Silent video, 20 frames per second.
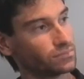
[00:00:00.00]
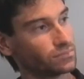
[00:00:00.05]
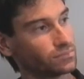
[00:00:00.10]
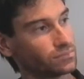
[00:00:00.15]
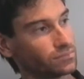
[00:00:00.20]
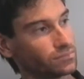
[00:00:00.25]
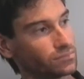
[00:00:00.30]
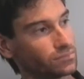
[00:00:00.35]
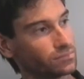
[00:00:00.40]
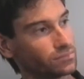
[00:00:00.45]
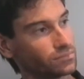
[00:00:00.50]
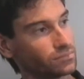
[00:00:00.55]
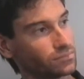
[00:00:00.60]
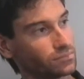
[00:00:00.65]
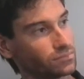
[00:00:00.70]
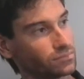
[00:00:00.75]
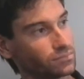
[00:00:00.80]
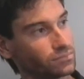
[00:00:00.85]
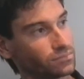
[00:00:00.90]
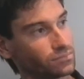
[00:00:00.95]

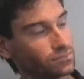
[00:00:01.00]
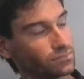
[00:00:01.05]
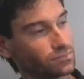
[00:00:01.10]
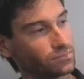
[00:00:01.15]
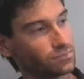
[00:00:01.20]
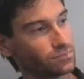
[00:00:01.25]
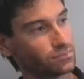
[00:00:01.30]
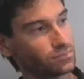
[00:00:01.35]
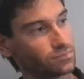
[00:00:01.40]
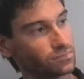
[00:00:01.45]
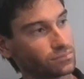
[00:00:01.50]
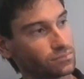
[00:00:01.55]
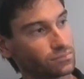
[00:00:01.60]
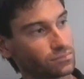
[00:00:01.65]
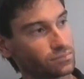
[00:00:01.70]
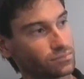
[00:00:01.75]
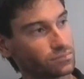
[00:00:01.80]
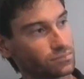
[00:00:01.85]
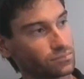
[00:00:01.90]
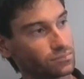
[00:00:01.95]

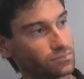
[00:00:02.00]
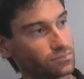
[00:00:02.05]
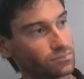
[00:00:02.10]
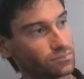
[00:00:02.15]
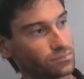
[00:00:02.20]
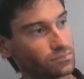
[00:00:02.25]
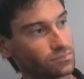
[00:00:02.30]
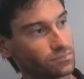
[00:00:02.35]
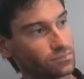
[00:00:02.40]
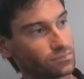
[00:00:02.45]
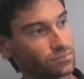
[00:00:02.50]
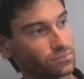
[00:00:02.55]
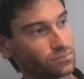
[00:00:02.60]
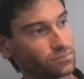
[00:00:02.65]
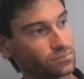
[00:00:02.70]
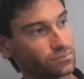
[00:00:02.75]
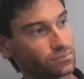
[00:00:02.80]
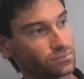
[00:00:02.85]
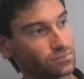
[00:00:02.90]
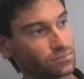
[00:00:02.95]

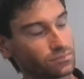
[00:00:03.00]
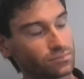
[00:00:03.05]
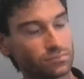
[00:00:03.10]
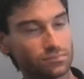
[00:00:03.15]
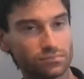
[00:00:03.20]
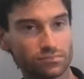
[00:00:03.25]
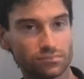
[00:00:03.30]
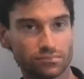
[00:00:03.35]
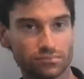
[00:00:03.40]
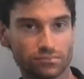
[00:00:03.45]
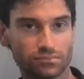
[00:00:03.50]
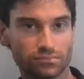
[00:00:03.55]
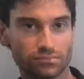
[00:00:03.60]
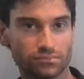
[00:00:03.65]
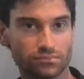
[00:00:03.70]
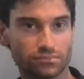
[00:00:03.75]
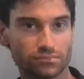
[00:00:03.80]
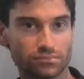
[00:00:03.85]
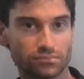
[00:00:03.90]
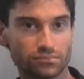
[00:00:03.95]

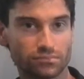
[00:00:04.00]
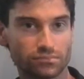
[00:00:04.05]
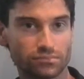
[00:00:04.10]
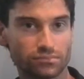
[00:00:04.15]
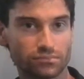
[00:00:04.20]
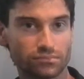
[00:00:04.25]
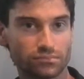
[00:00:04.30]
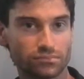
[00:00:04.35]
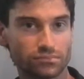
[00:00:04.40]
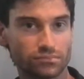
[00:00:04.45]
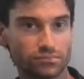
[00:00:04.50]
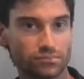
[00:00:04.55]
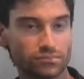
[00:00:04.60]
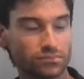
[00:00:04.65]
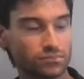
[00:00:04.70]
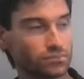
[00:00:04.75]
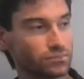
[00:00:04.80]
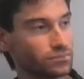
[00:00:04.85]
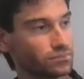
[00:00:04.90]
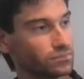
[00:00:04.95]

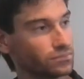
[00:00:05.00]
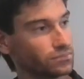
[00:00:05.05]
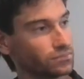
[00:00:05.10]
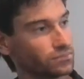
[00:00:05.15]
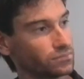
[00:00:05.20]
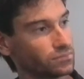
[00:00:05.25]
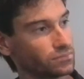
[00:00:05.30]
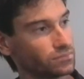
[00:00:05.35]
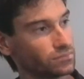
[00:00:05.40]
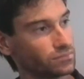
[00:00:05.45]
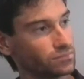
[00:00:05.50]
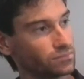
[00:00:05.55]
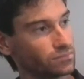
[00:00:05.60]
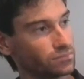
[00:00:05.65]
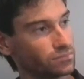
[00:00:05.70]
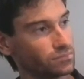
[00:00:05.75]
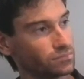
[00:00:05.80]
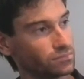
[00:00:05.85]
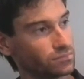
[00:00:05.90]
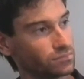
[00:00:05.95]

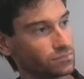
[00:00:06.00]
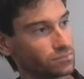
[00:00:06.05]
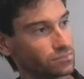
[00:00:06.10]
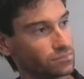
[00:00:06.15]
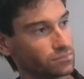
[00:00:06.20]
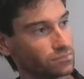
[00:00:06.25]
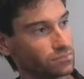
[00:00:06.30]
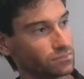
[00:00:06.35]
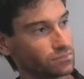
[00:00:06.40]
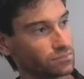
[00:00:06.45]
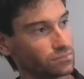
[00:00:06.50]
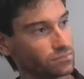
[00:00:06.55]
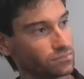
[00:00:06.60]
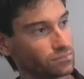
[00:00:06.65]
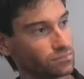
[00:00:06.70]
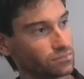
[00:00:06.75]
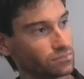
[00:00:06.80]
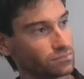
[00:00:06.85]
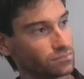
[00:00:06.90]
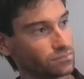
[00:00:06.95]

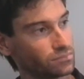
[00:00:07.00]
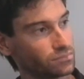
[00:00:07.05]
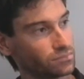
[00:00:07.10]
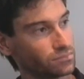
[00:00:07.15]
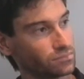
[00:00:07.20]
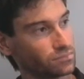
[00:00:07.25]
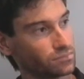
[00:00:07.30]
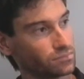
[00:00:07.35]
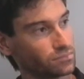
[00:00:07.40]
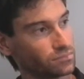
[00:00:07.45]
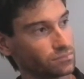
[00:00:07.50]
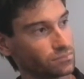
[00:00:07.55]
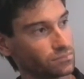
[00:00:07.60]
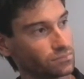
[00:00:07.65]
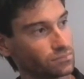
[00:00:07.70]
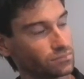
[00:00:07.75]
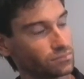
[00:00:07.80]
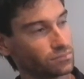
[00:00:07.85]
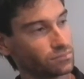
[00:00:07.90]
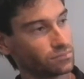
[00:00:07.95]
This person isn't speaking.